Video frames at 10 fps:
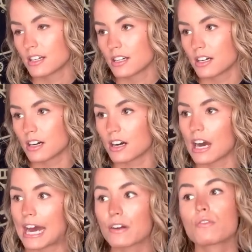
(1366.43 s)

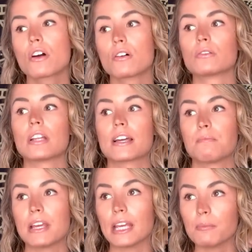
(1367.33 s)
I don't know, like
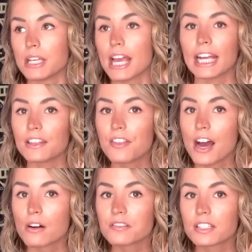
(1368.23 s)
maybe
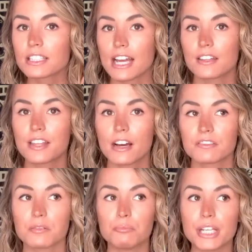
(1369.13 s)
8,000,
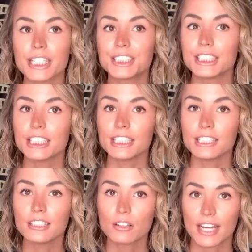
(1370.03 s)
10,000
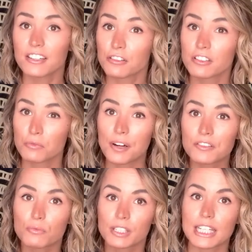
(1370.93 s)
BCE. Okay, so this
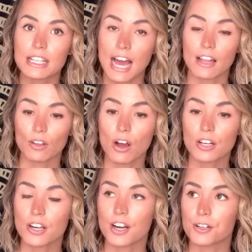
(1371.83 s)
wasn't really that
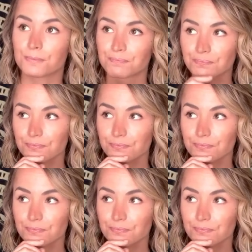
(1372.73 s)
long ago,